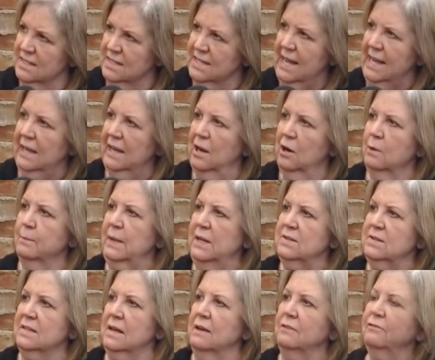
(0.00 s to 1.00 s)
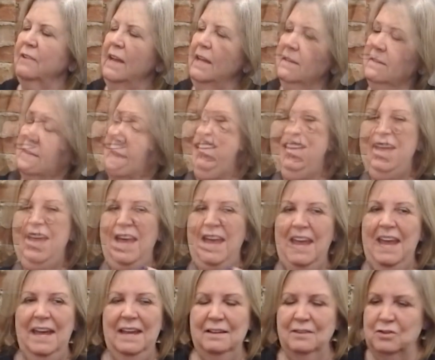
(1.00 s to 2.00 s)
is to take care of myself
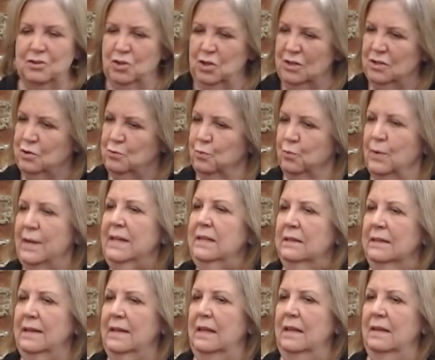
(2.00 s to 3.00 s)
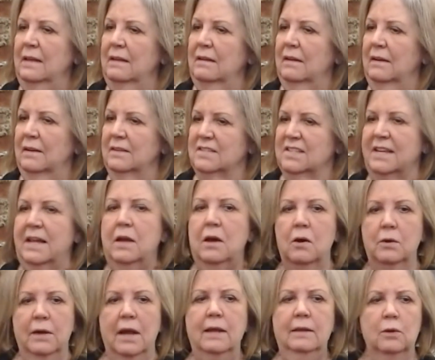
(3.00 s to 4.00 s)
and just really
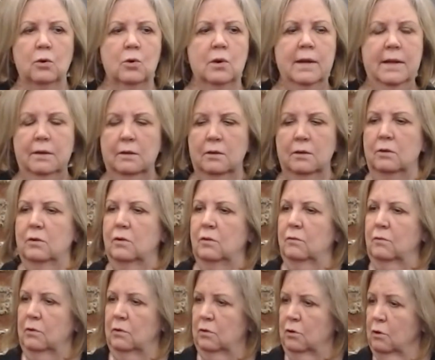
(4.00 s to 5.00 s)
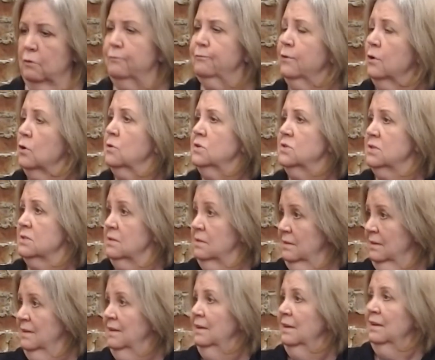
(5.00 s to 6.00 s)
say, okay, Lori, you're
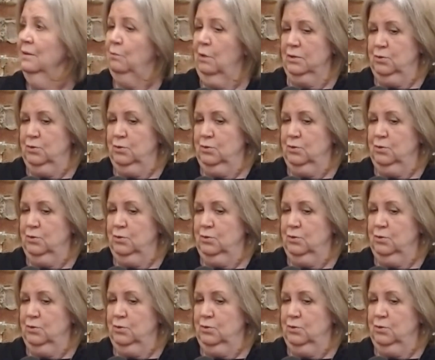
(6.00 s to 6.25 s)
first.